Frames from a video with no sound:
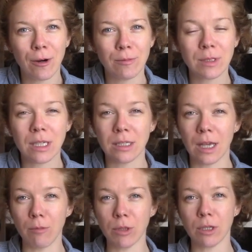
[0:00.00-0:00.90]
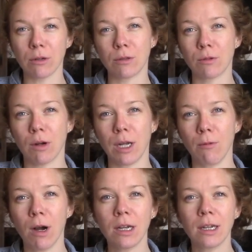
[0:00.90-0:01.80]
This is episode
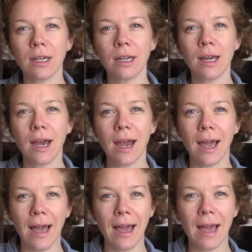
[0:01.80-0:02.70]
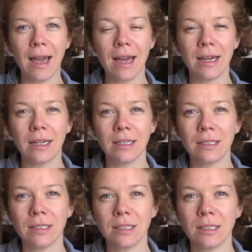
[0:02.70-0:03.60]
21,
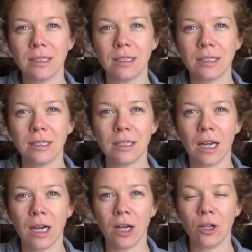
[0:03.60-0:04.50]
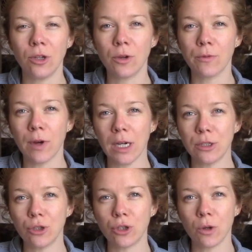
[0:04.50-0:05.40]
and you can
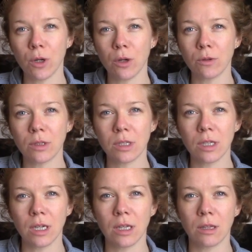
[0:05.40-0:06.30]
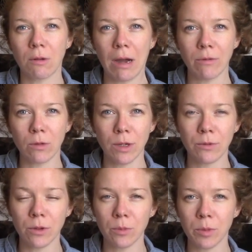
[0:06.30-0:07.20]
find show notes in the Ravelry
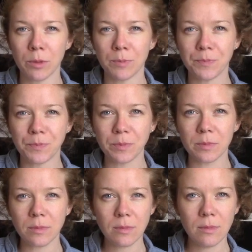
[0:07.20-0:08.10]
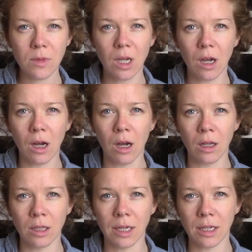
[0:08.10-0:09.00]
group.
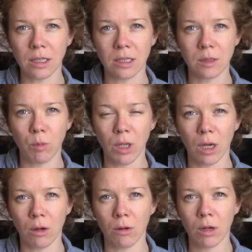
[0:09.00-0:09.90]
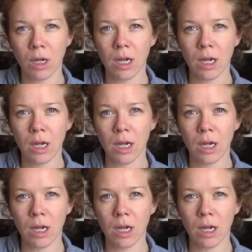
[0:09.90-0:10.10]
Link is below.